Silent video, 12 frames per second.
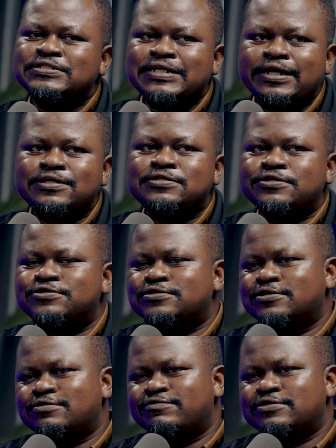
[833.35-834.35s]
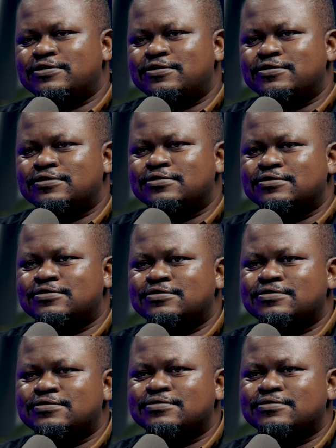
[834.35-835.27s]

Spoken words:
sanitation facilities?